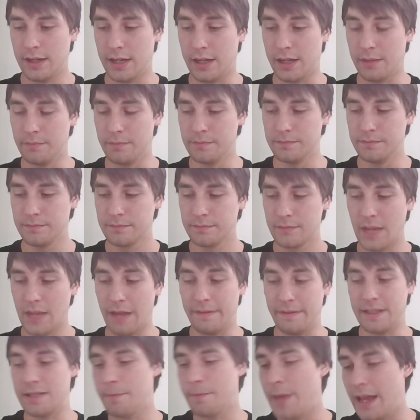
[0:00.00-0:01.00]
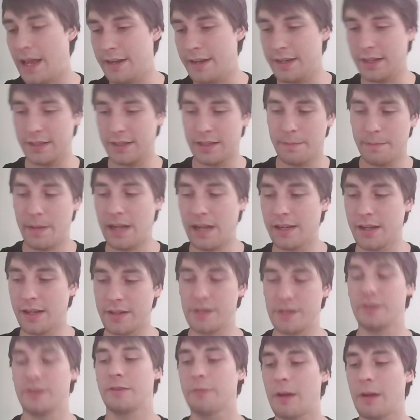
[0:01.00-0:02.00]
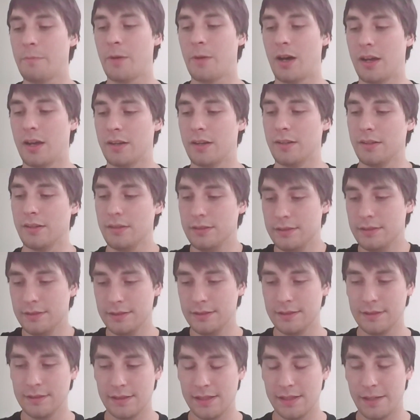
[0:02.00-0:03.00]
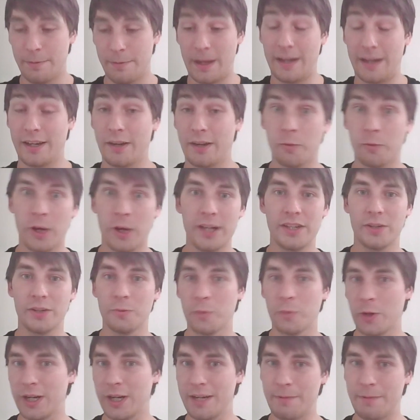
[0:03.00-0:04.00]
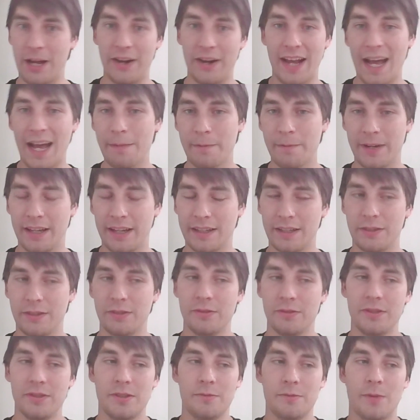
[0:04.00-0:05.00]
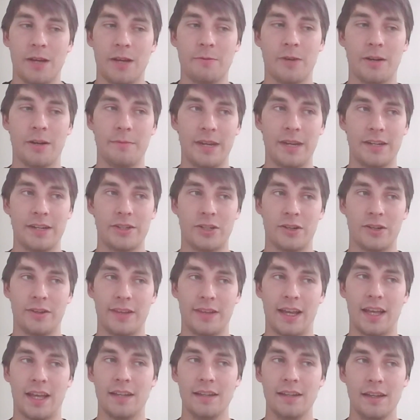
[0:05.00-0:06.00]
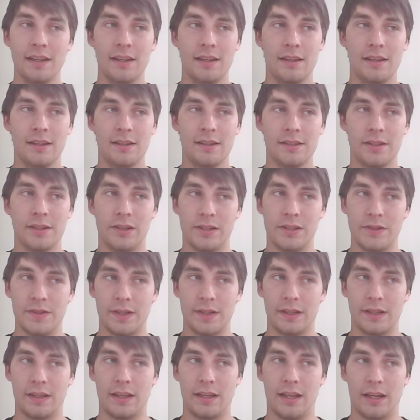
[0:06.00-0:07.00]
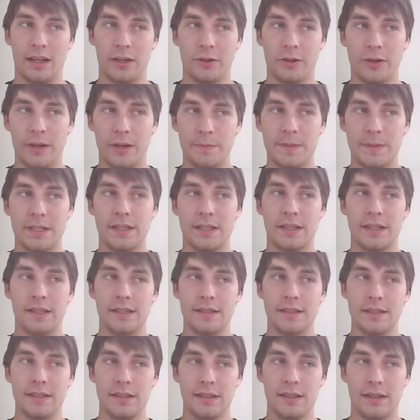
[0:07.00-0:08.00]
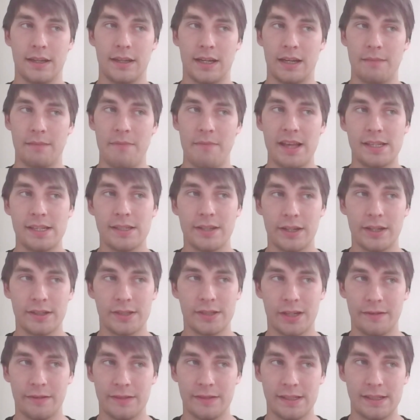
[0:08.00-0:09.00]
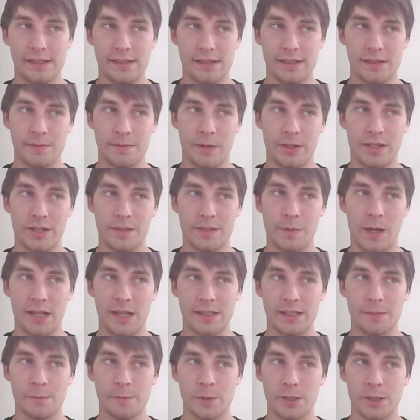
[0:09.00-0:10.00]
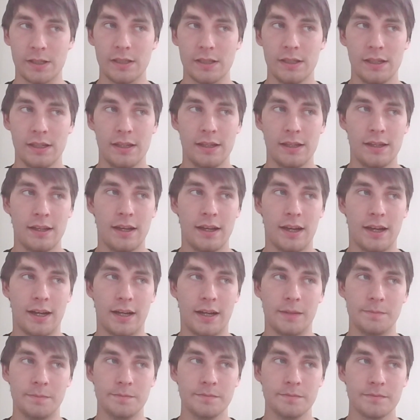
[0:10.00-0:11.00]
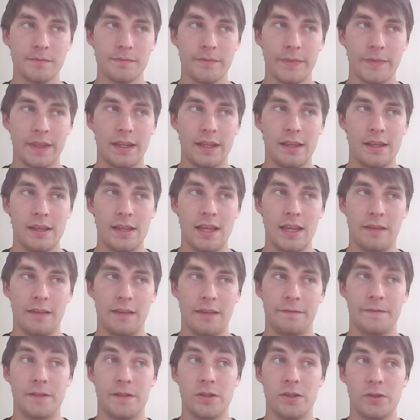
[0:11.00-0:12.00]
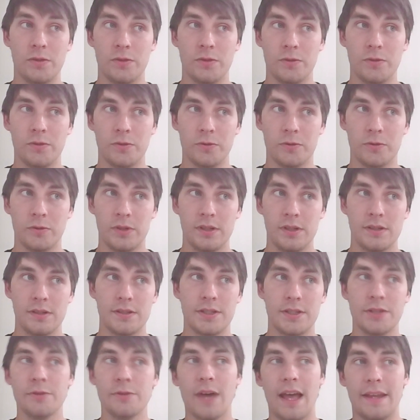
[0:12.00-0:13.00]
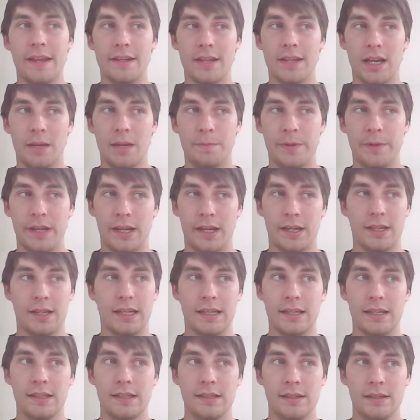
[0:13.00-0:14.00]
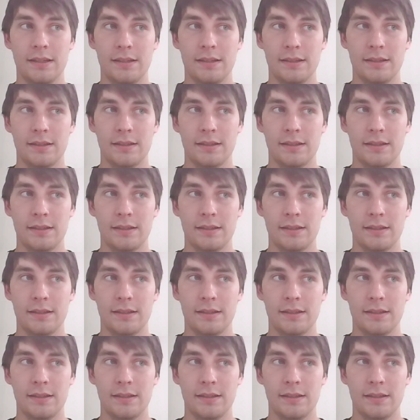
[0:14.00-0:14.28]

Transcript: um, I mean, depending depending on your threat model, depending on what you're worried about happening, you you might want to make sure that you're using encrypted uh, messaging services as much as possible. Um, if you do end up in a